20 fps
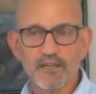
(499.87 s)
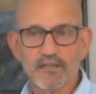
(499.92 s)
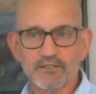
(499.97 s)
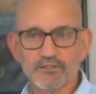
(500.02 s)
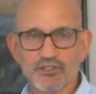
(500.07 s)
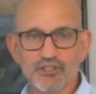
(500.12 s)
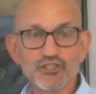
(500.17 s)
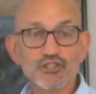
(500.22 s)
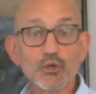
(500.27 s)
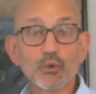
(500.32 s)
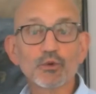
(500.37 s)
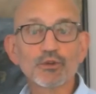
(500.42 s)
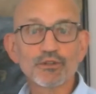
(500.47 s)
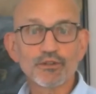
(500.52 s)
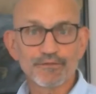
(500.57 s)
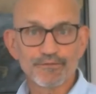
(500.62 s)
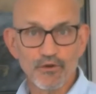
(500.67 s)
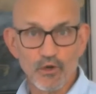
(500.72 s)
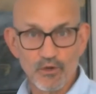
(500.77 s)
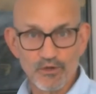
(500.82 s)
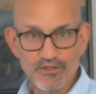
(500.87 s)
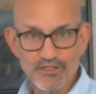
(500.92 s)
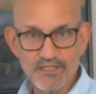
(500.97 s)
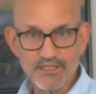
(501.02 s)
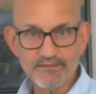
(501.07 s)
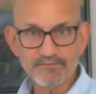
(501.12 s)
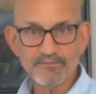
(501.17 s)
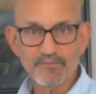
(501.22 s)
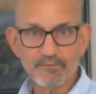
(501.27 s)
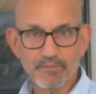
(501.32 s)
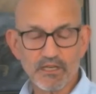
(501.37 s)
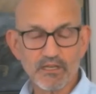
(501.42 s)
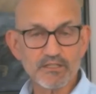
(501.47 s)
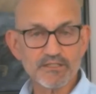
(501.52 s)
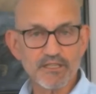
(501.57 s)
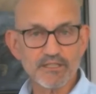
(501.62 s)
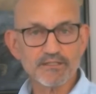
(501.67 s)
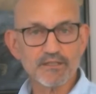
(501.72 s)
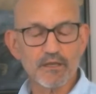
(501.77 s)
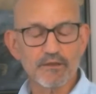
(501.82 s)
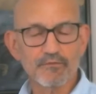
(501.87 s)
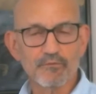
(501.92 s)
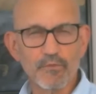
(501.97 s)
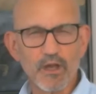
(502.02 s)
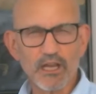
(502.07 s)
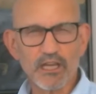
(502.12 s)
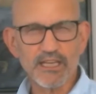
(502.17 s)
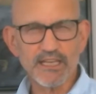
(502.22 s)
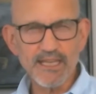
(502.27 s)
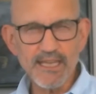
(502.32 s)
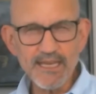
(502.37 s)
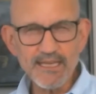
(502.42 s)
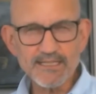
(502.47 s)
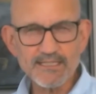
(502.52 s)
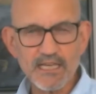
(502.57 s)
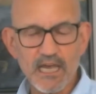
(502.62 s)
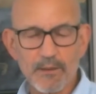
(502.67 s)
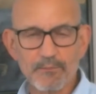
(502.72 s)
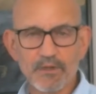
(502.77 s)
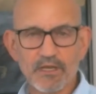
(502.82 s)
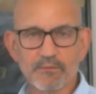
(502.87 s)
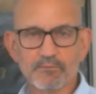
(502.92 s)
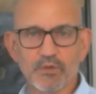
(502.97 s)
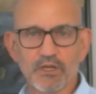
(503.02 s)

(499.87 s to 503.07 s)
shorter version, because it's a key topic,